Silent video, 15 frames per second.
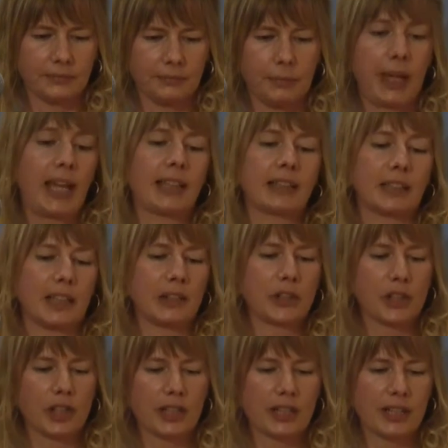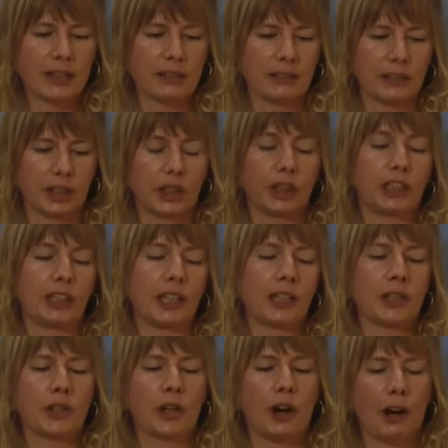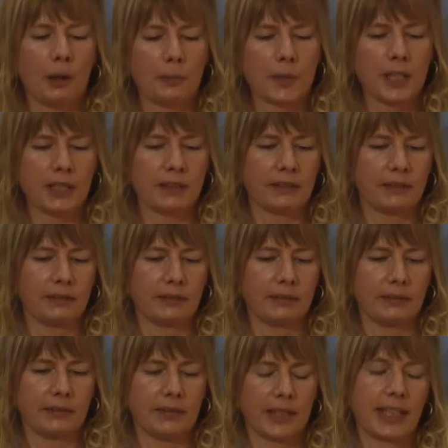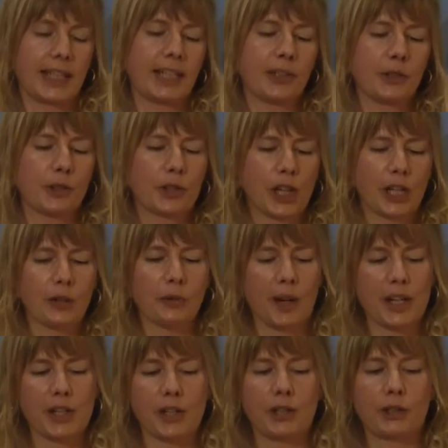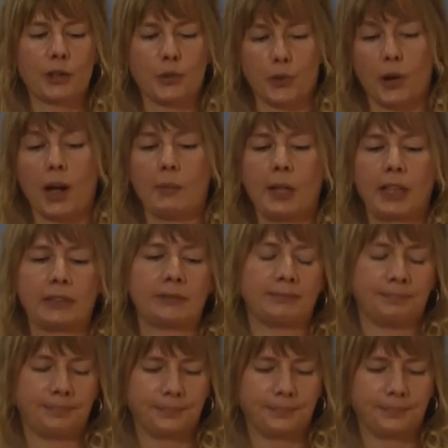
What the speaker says: bag lunches, good luck charms, the intergenerational drama.